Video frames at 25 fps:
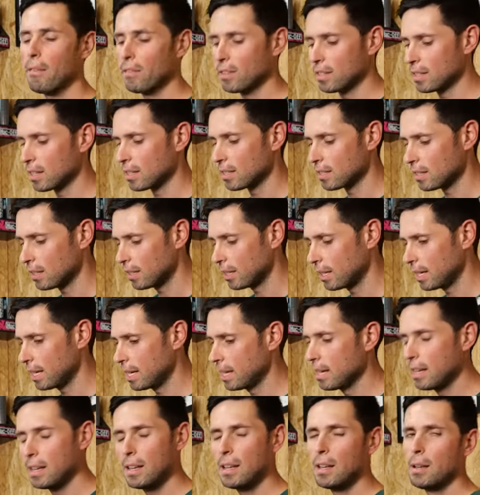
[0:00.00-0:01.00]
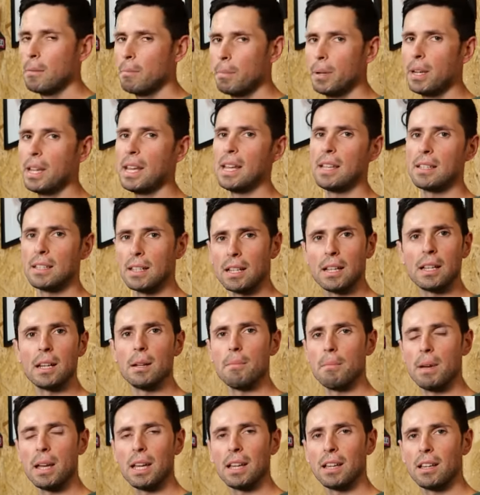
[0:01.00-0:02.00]
ever so slightly, but it isn't
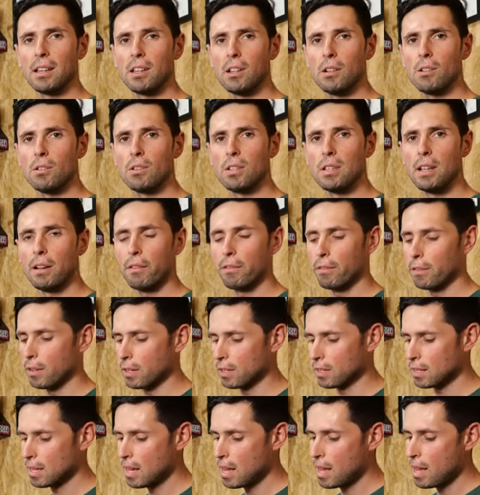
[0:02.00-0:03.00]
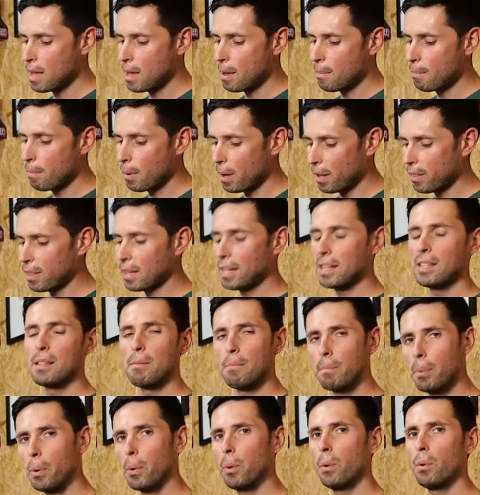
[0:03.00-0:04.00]
gonna make a huge difference. But I think it's
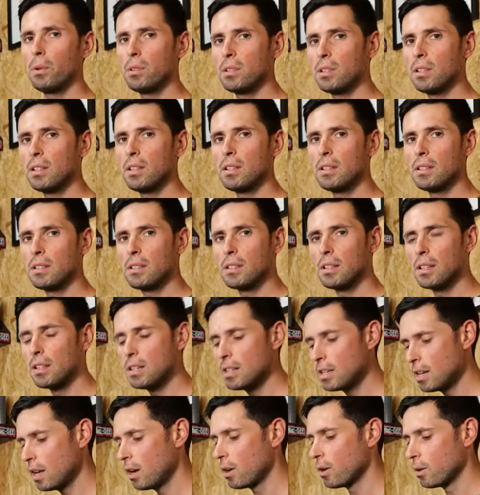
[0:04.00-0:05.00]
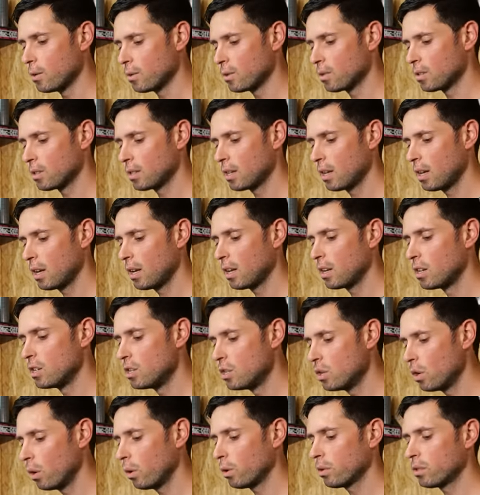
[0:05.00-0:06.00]
important to note
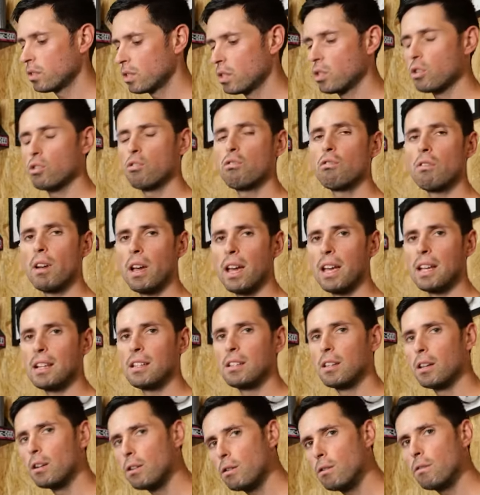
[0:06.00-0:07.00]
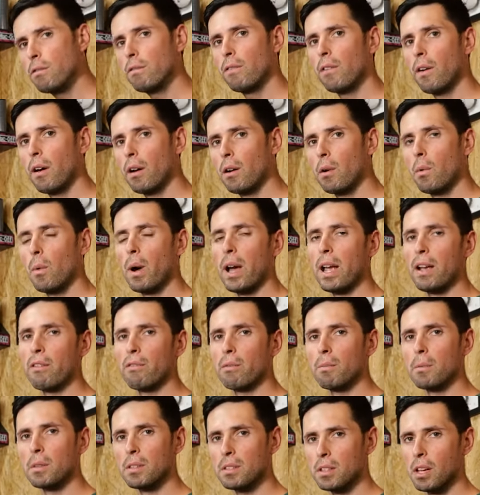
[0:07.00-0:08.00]
not to stray too far away
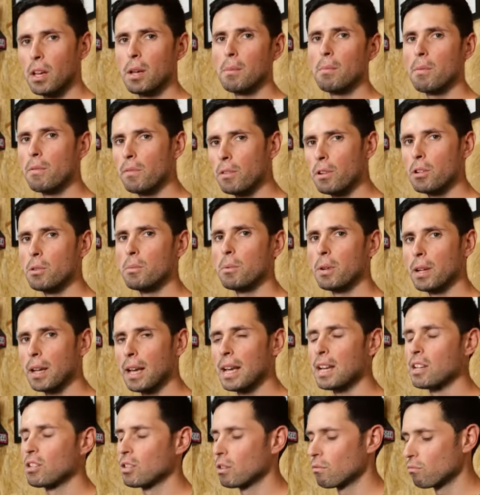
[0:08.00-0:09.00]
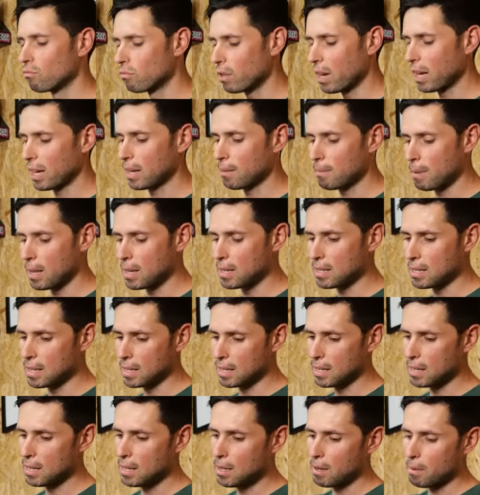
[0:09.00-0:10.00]
from the type of lubrication
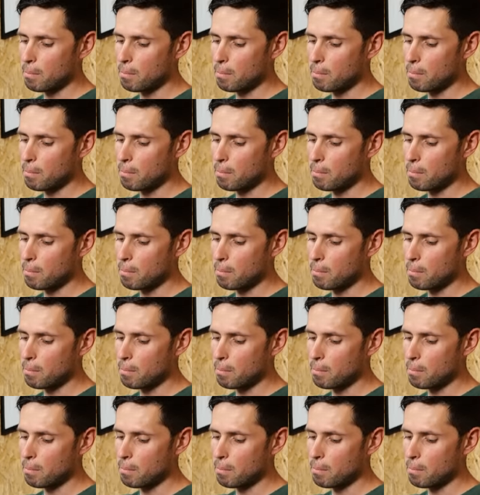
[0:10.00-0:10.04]
recommended